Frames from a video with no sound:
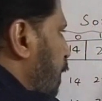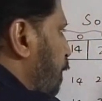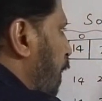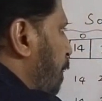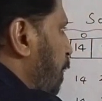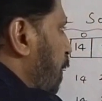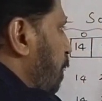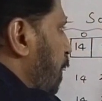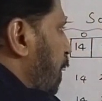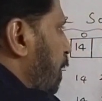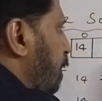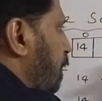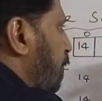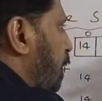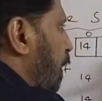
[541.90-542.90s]
Swapping
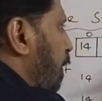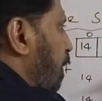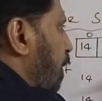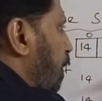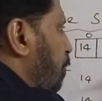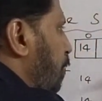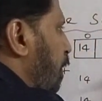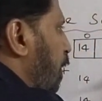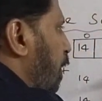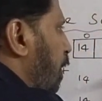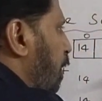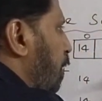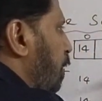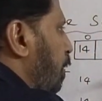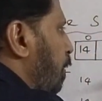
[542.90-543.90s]
means 10 comes
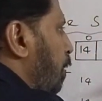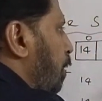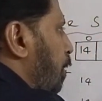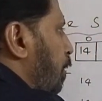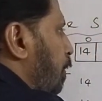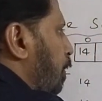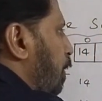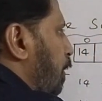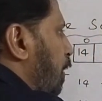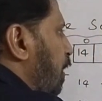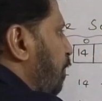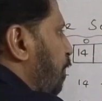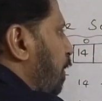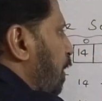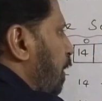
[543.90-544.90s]
here,
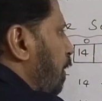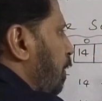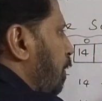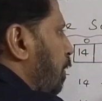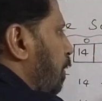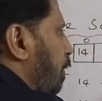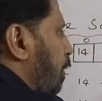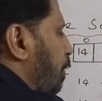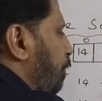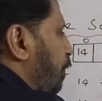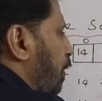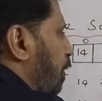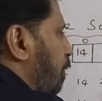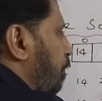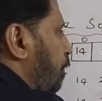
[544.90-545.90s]
35 comes
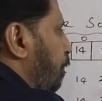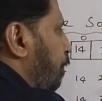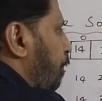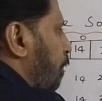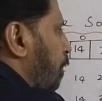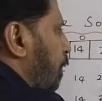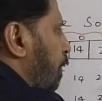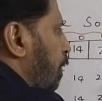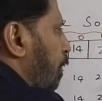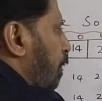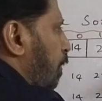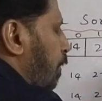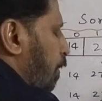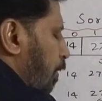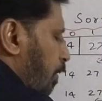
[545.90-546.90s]
here.
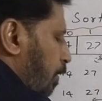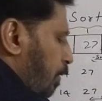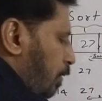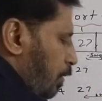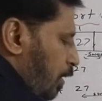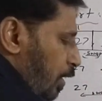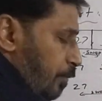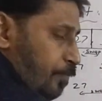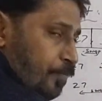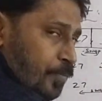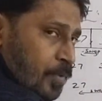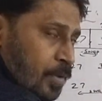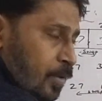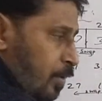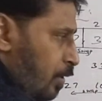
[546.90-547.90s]

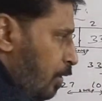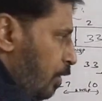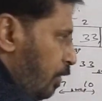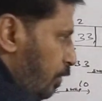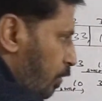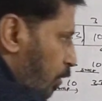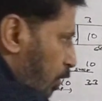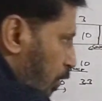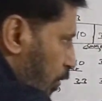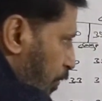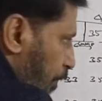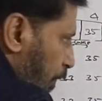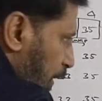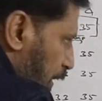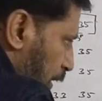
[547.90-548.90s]
Okay.
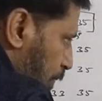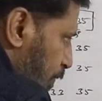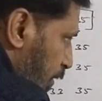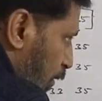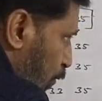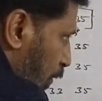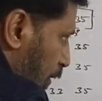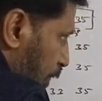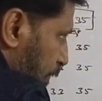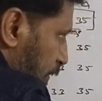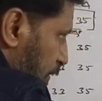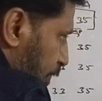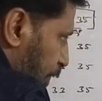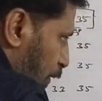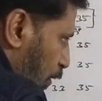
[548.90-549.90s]
So we comes out of
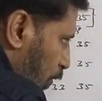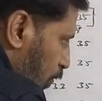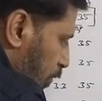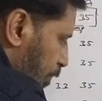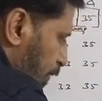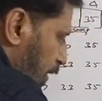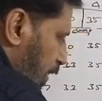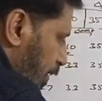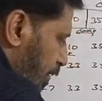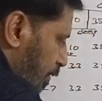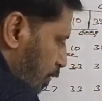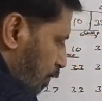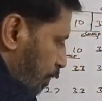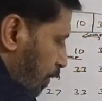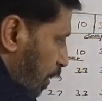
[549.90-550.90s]
this for loop because
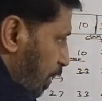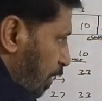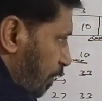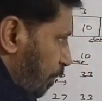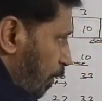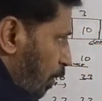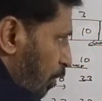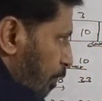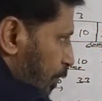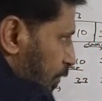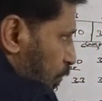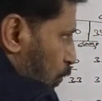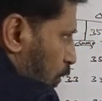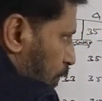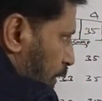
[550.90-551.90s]
inner for loop
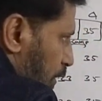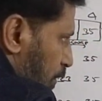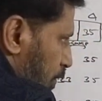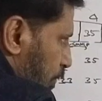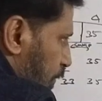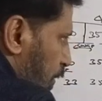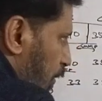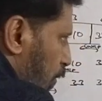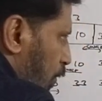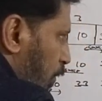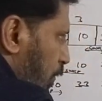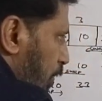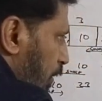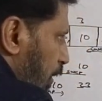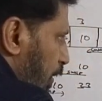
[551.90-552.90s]
is over. 0
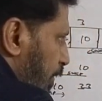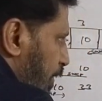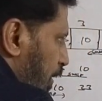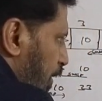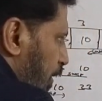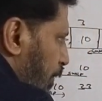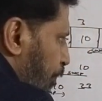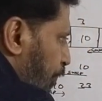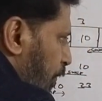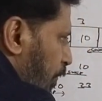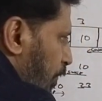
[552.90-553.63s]
to 3 is a,